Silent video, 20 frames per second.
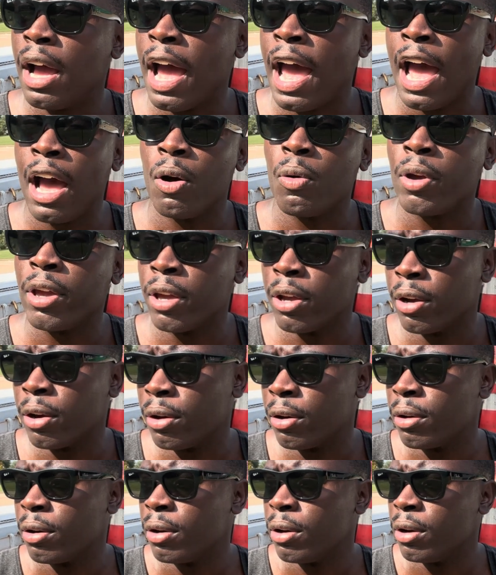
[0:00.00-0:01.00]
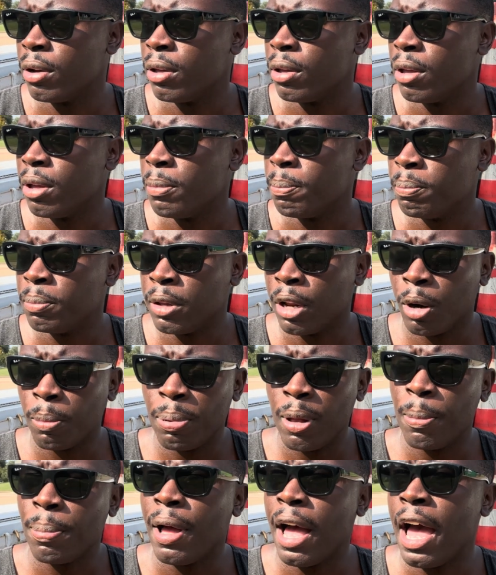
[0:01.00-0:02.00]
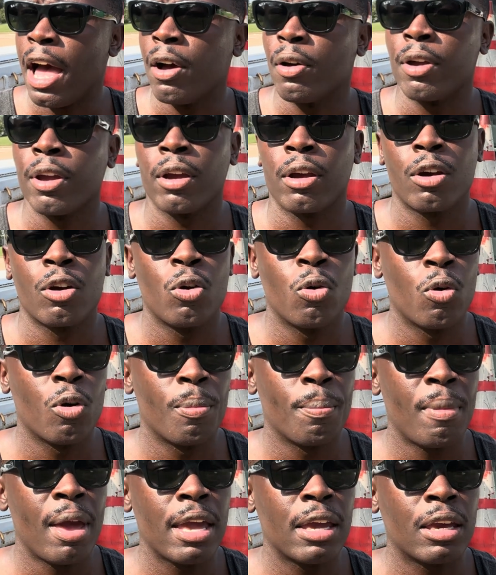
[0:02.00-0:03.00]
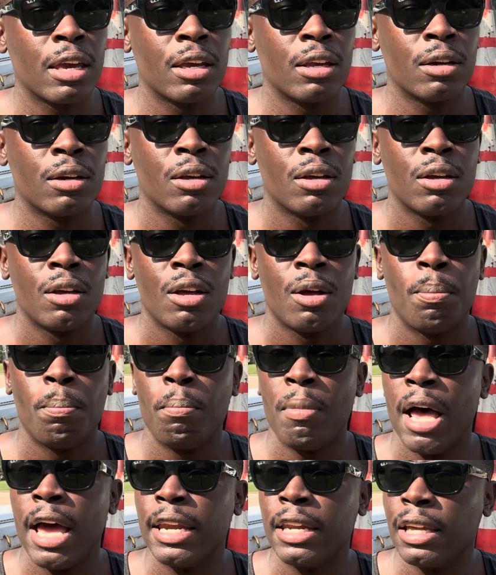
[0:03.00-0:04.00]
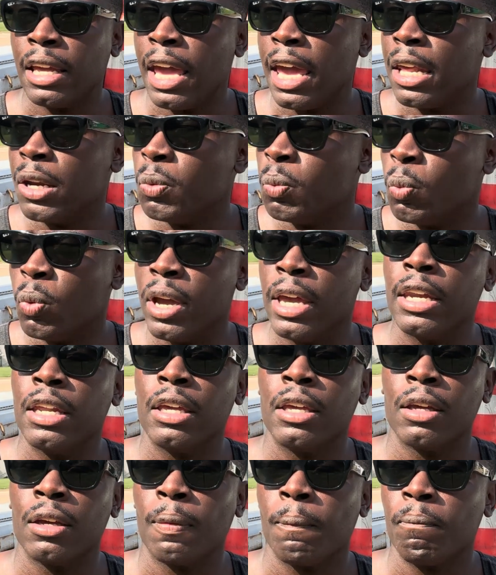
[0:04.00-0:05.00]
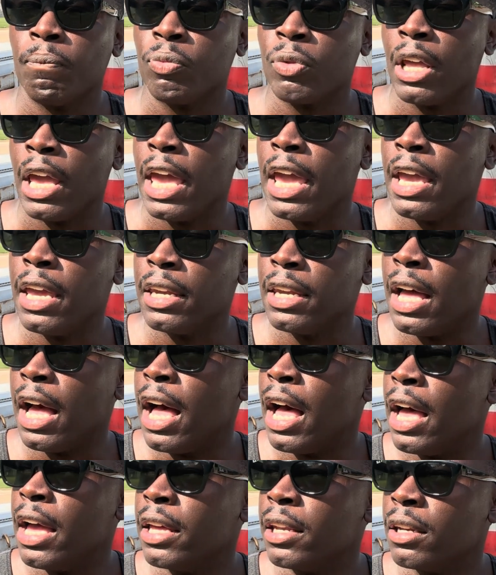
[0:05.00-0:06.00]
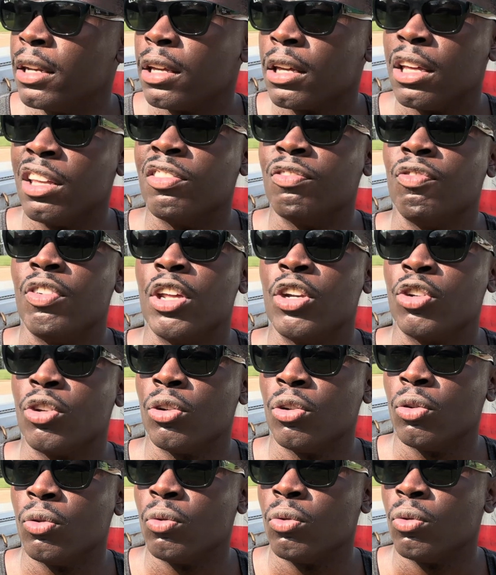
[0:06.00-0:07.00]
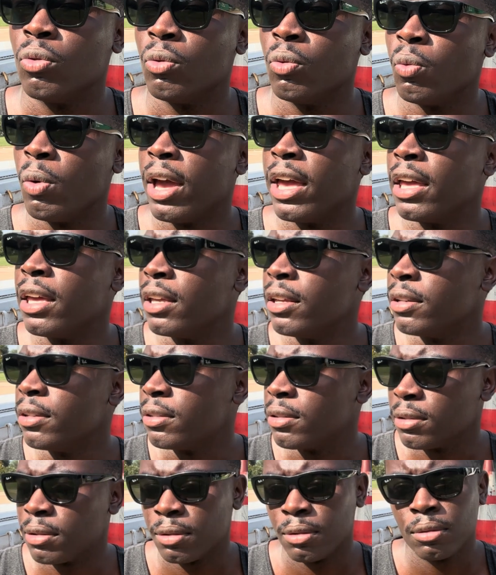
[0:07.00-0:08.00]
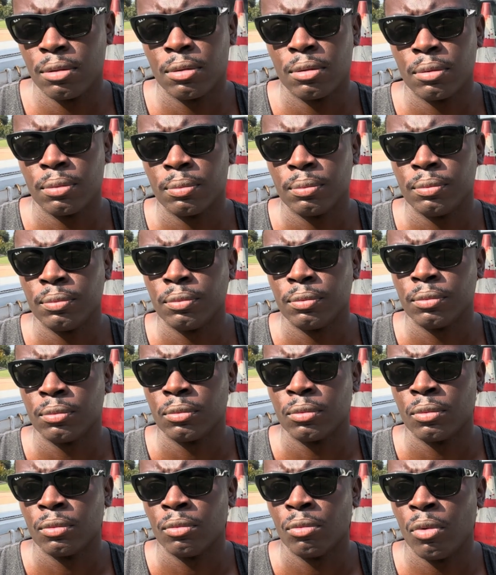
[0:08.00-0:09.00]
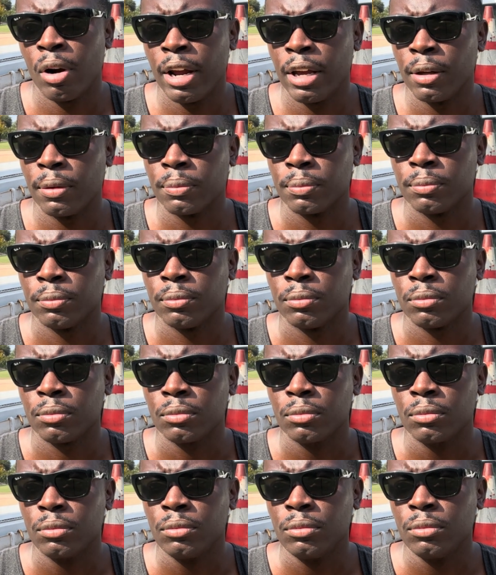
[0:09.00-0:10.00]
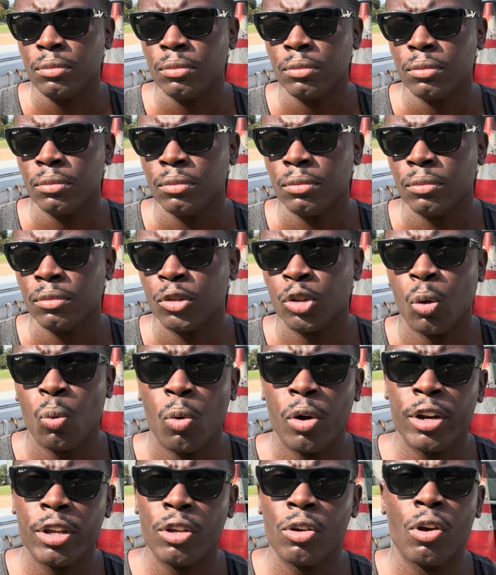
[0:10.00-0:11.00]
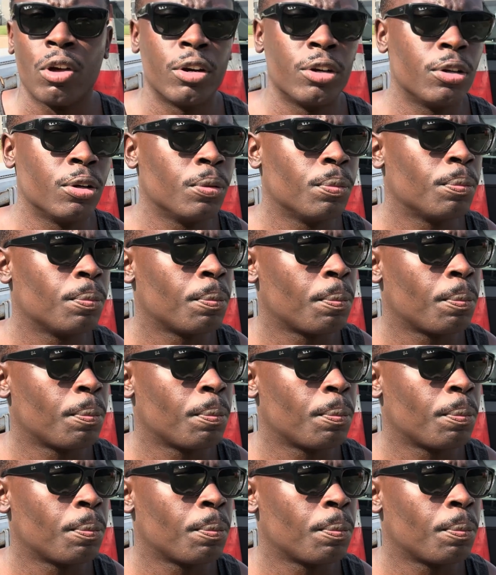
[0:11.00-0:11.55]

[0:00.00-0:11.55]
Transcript: Out here, there are people out here who are making money and winning in unconventional ways, right? So what are you going to do?